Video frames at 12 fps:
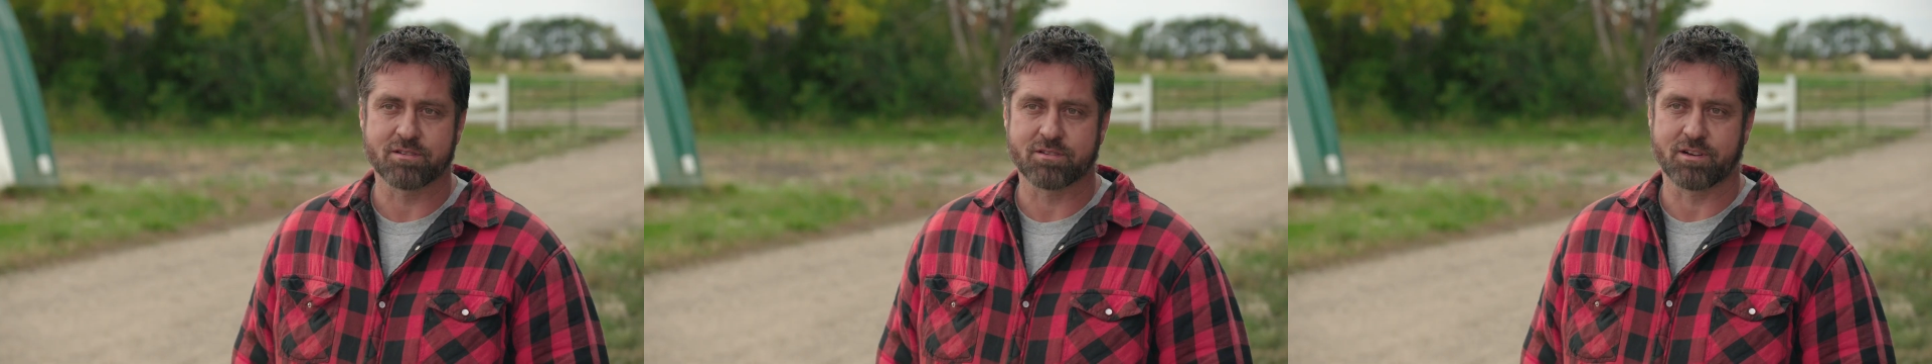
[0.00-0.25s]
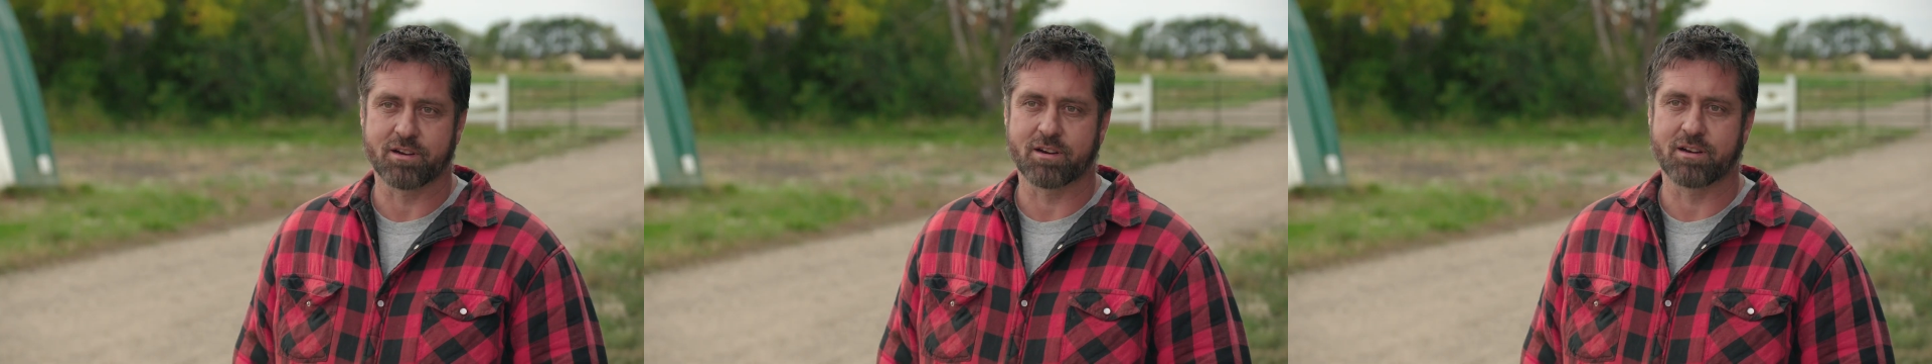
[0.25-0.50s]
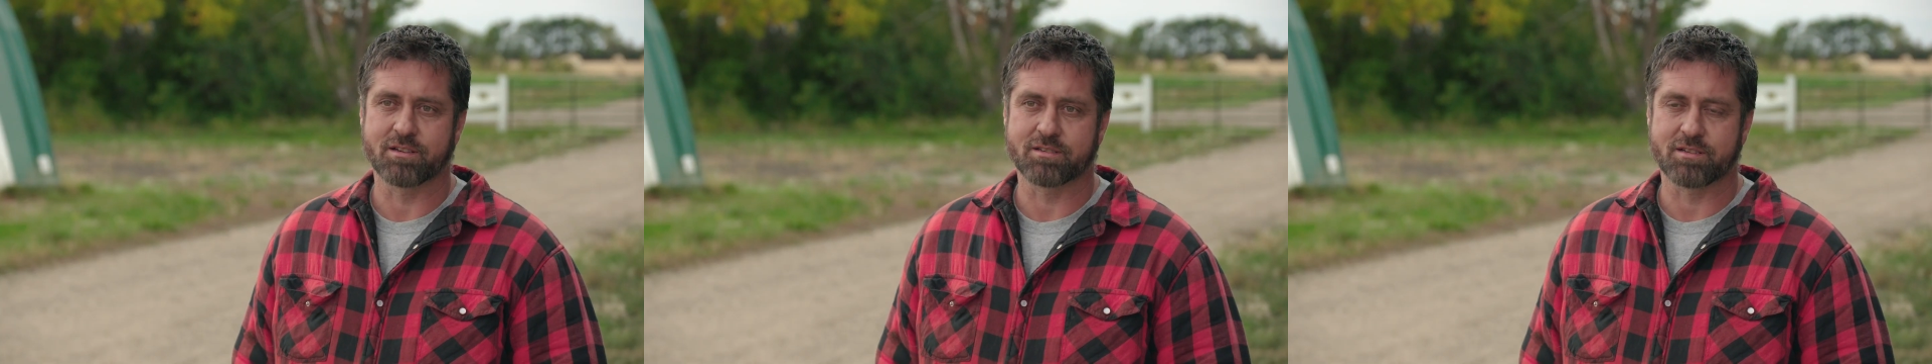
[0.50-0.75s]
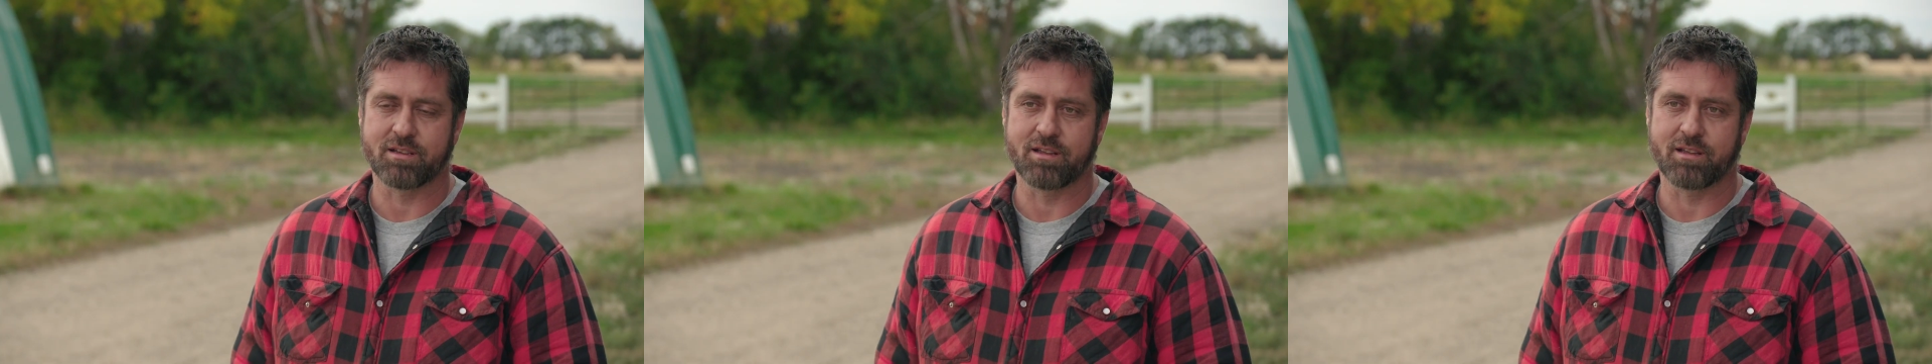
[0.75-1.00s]
So you're going to
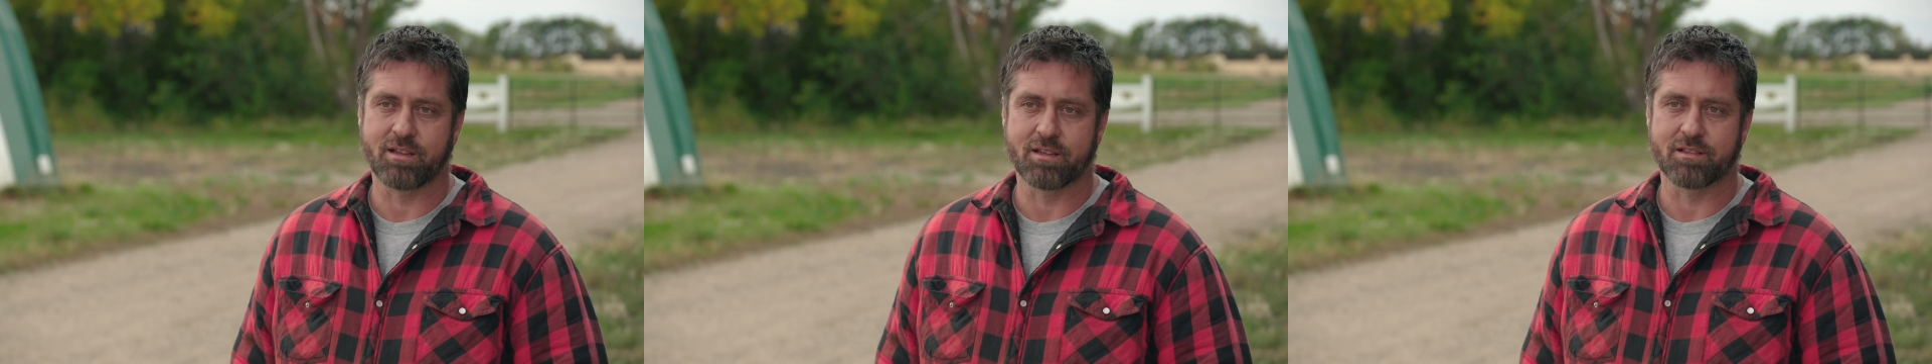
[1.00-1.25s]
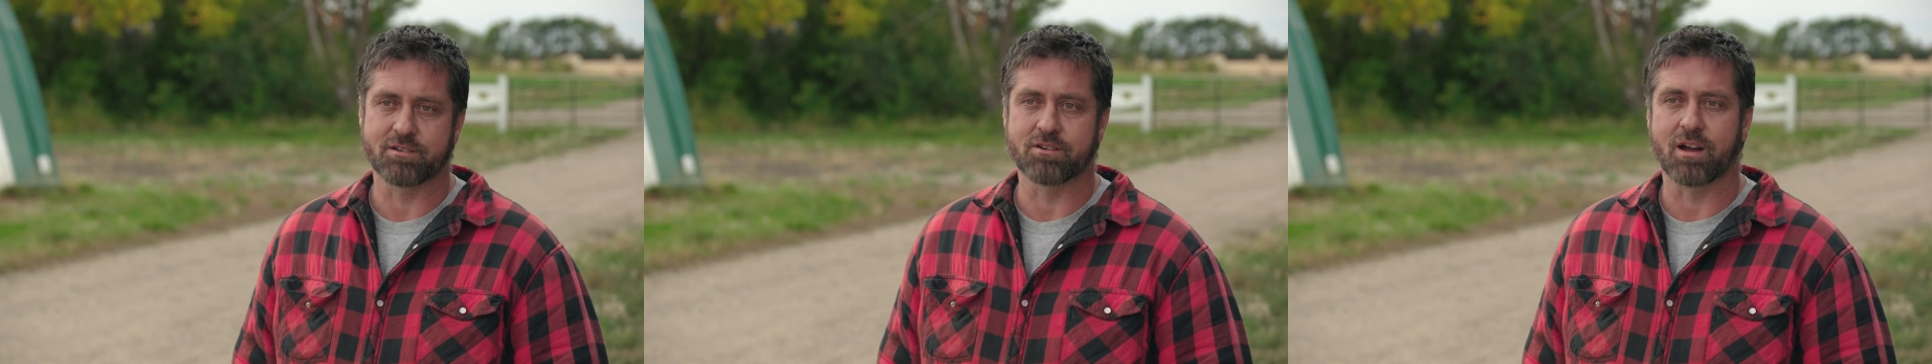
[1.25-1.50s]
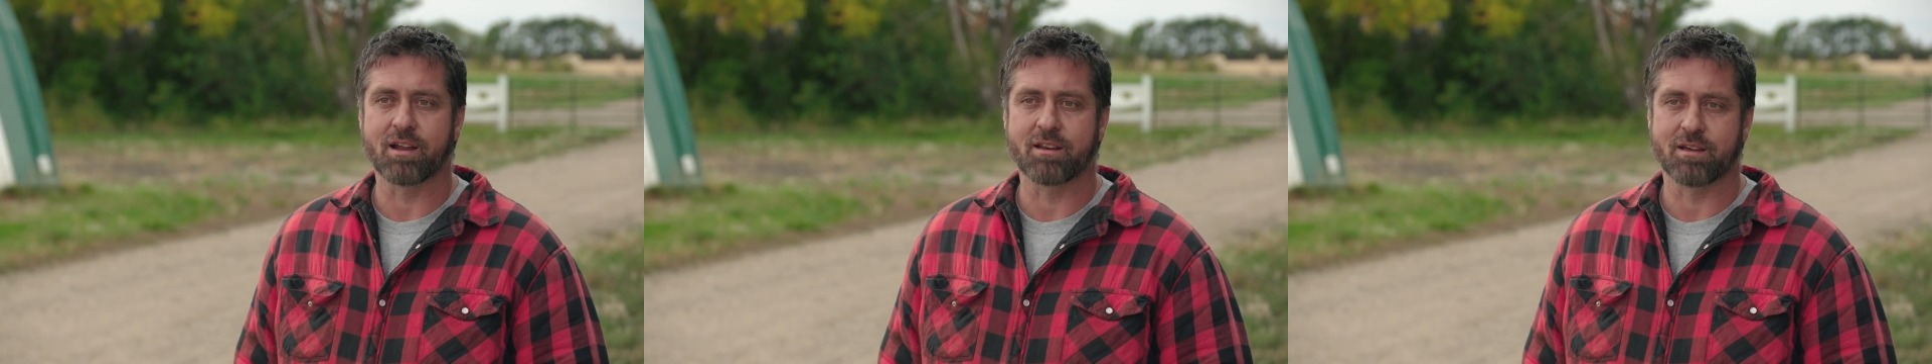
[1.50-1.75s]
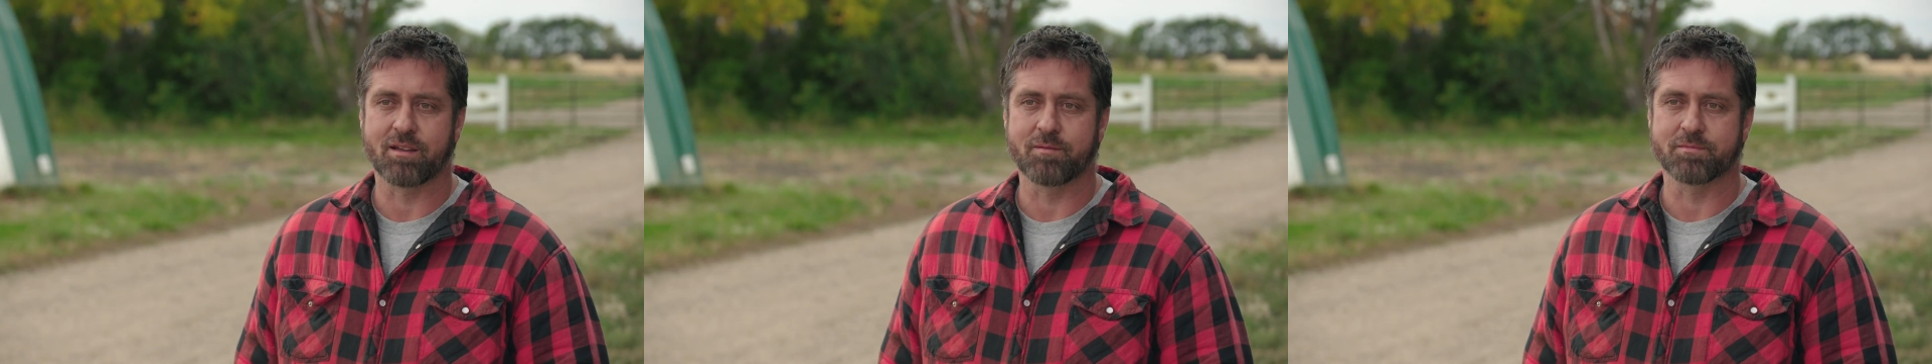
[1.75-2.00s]
see in the dry
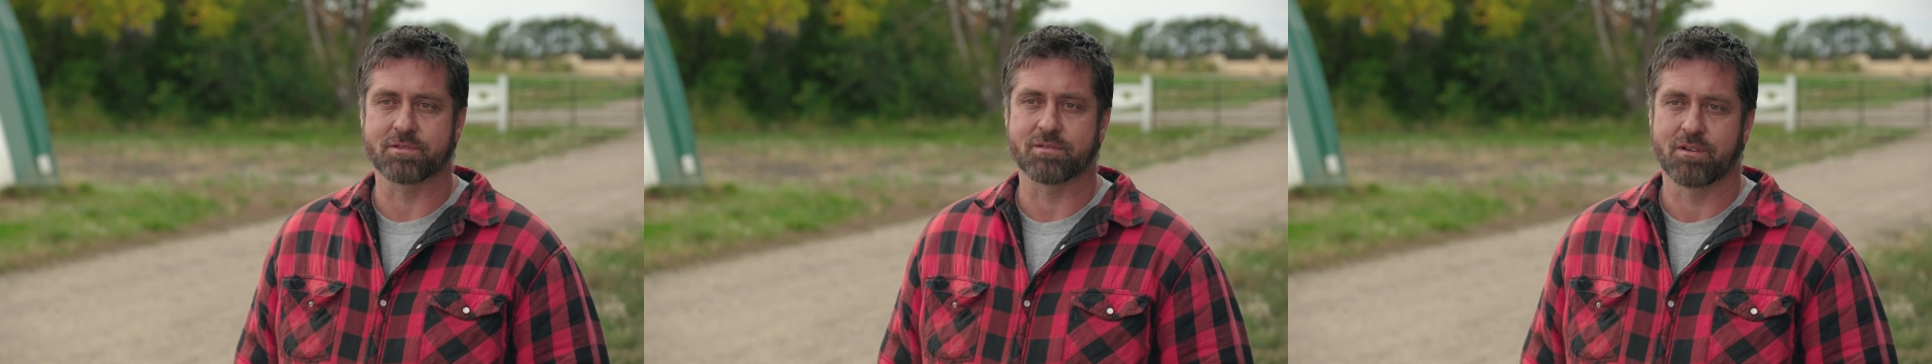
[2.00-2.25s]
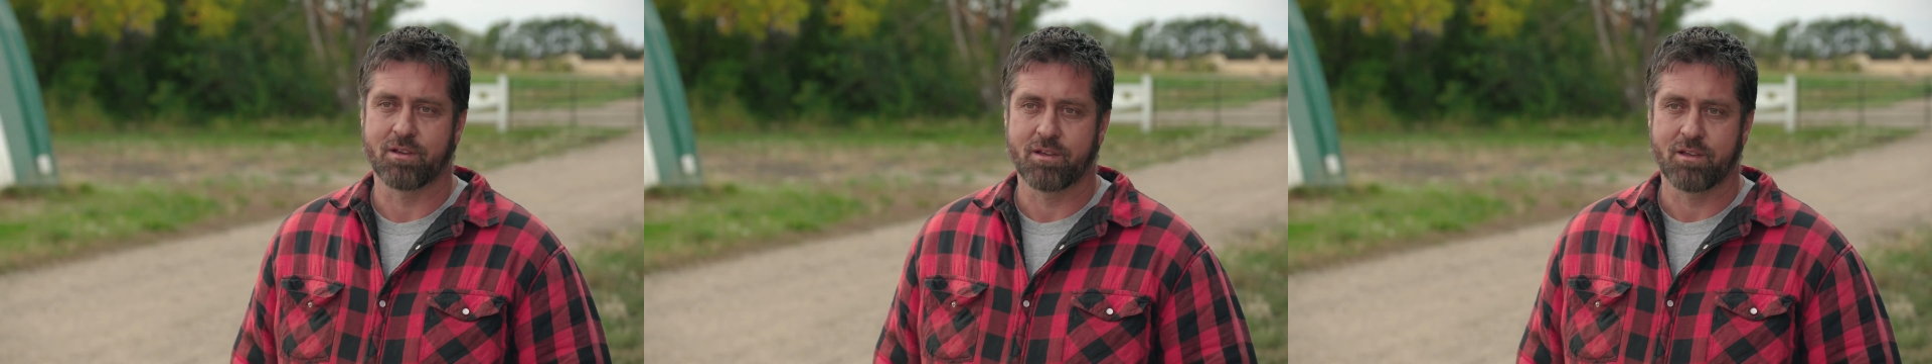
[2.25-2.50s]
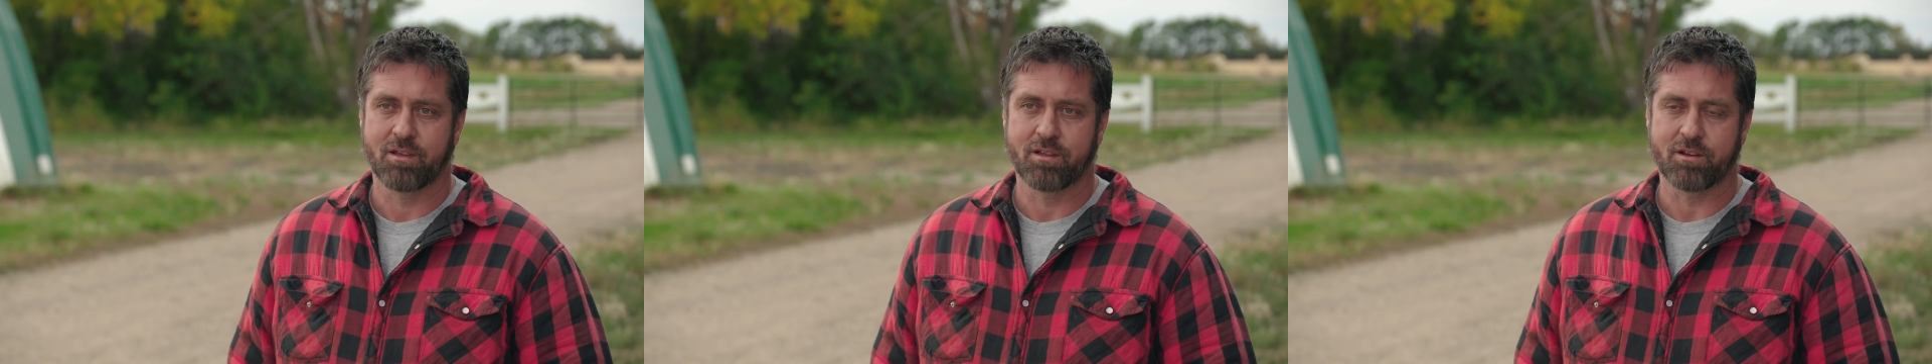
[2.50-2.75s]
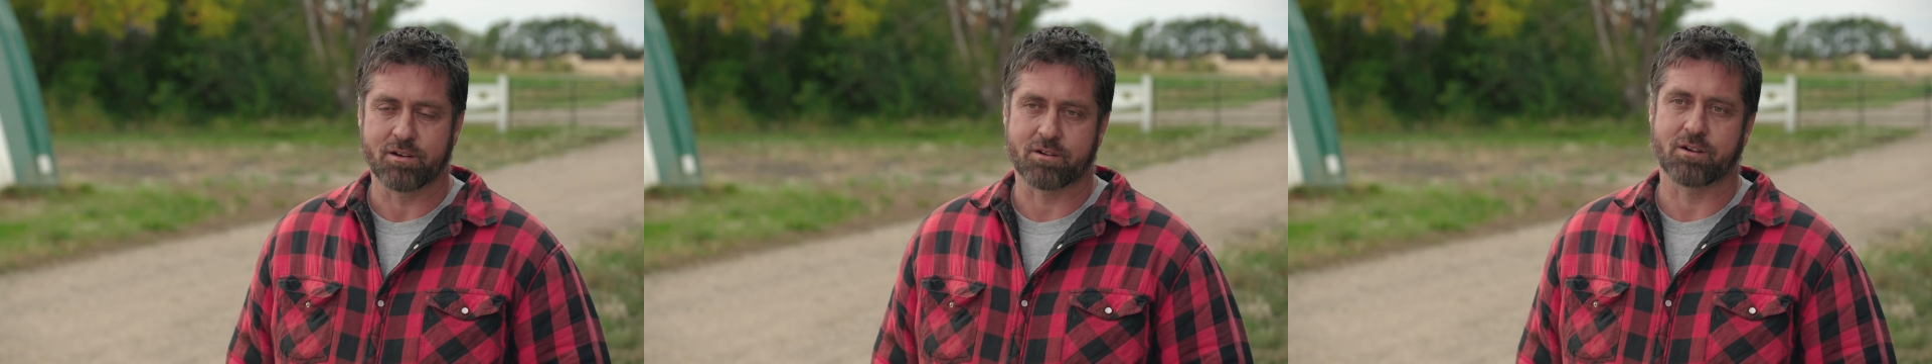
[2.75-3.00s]
times,
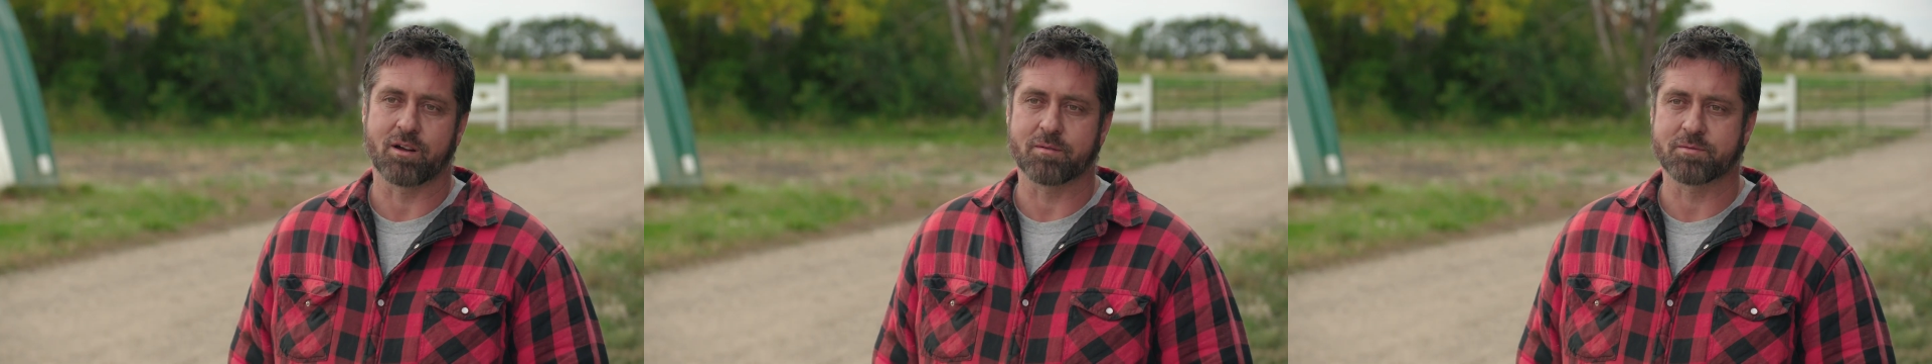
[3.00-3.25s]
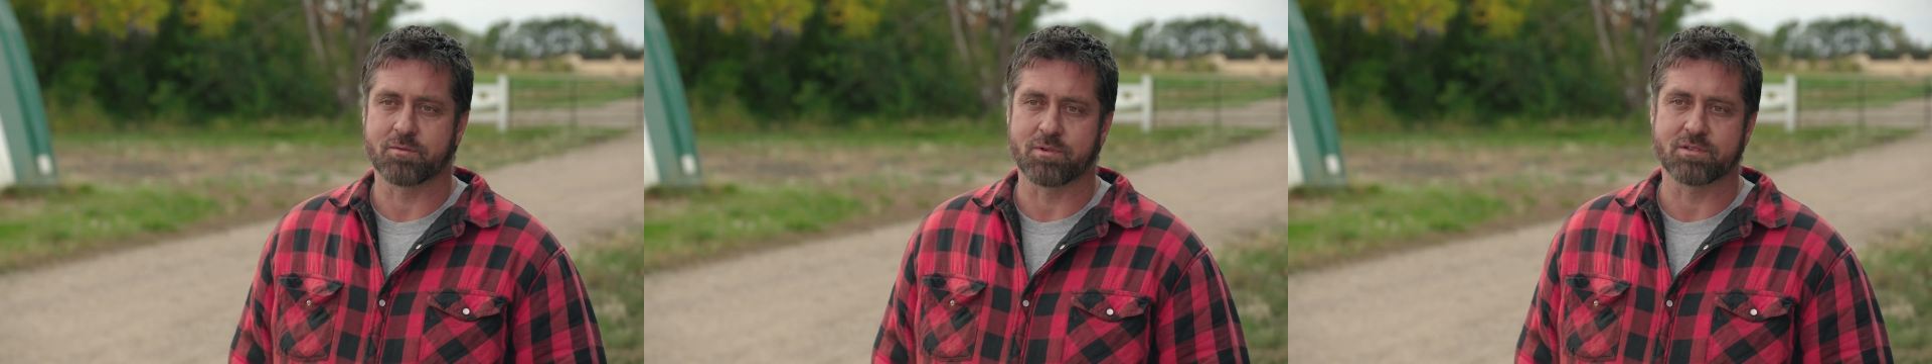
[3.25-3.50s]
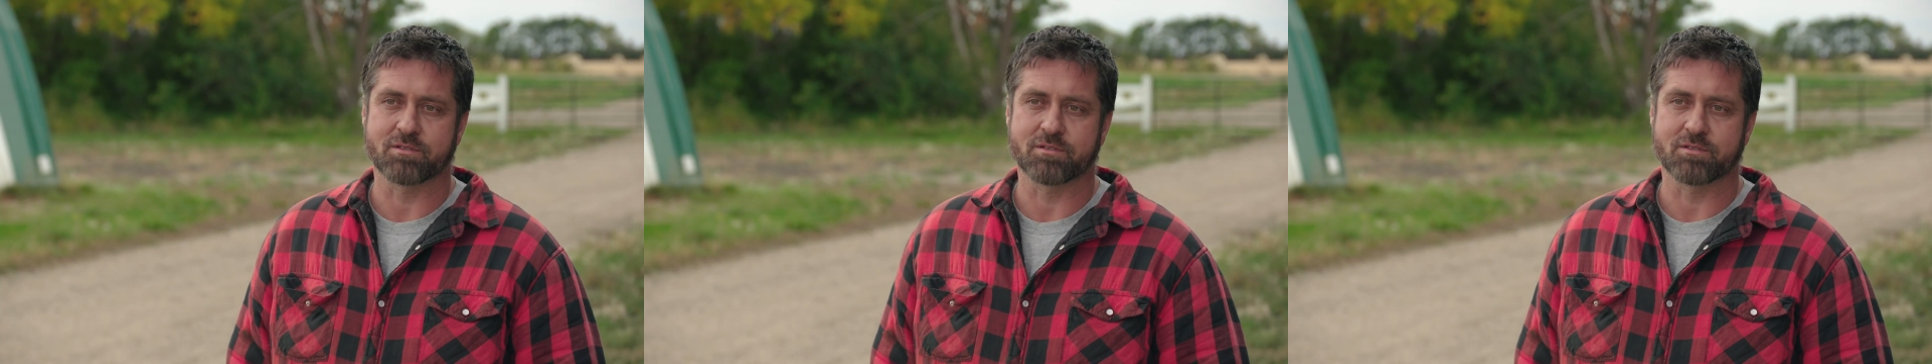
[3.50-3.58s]
your crops will